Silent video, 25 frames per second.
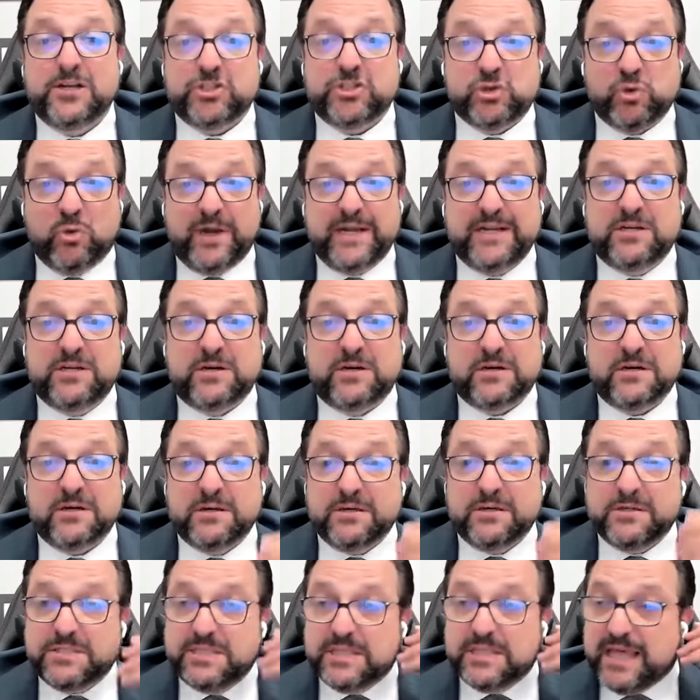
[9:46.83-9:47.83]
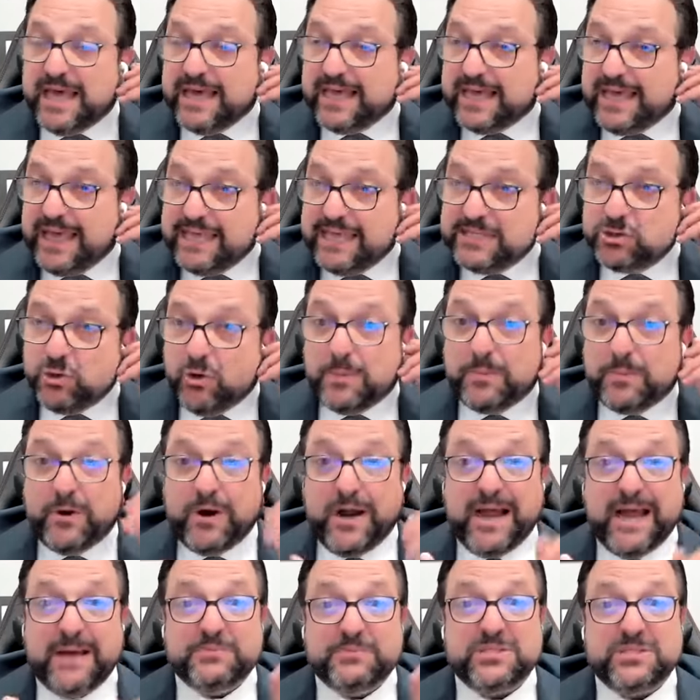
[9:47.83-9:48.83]
a joinder to that case, or
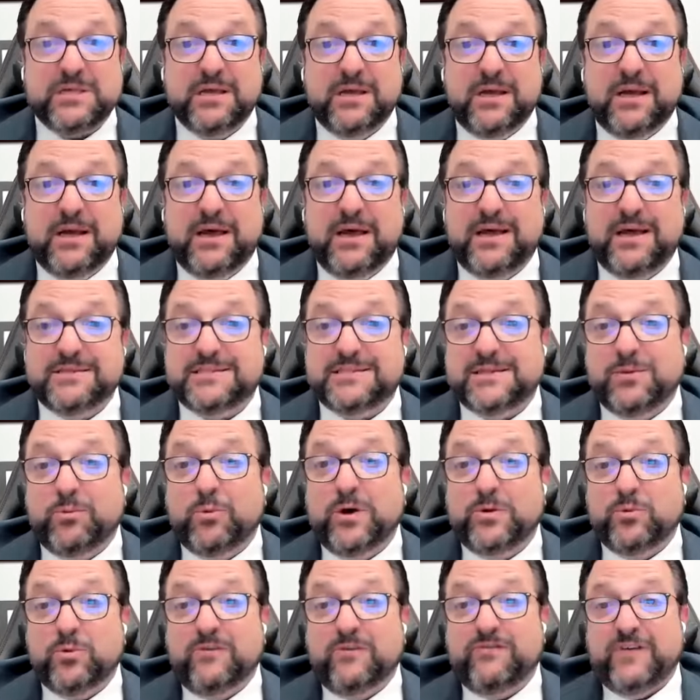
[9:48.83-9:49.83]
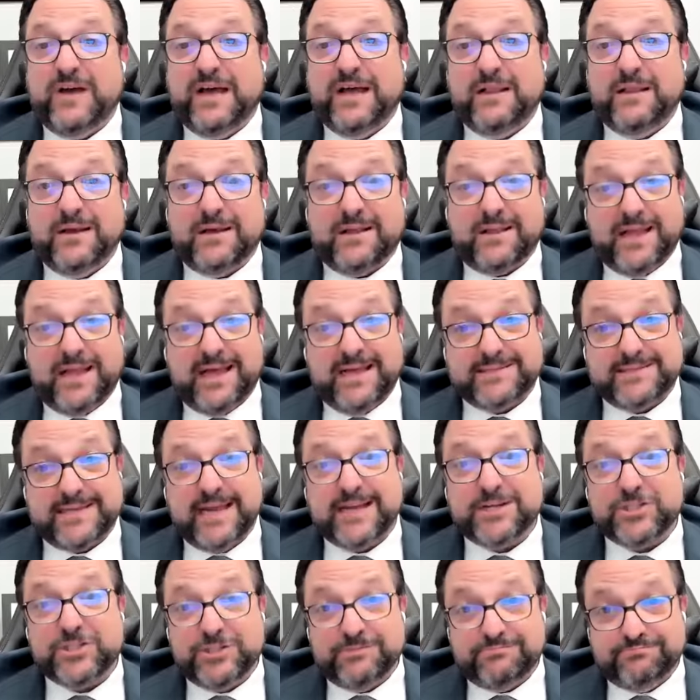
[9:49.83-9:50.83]
perhaps someone will file a
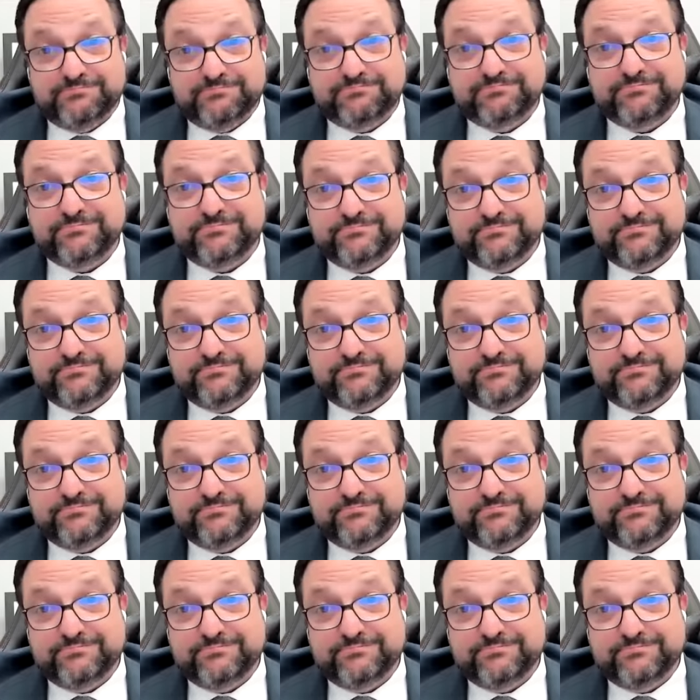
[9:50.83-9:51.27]
class action.